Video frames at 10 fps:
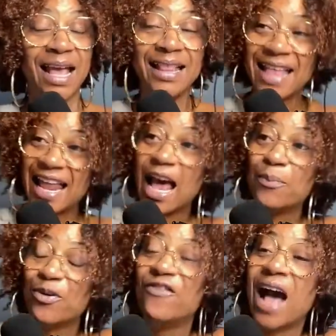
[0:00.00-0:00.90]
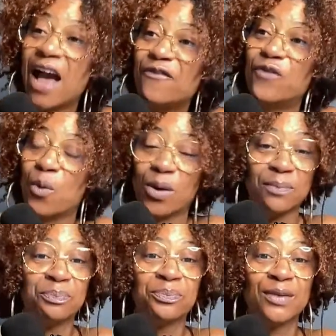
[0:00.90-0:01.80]
and that I provide for,
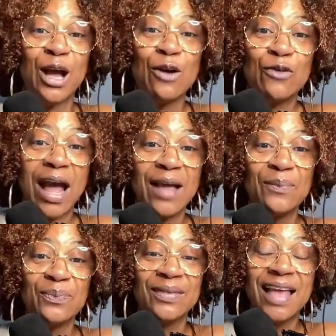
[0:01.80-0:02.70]
all right?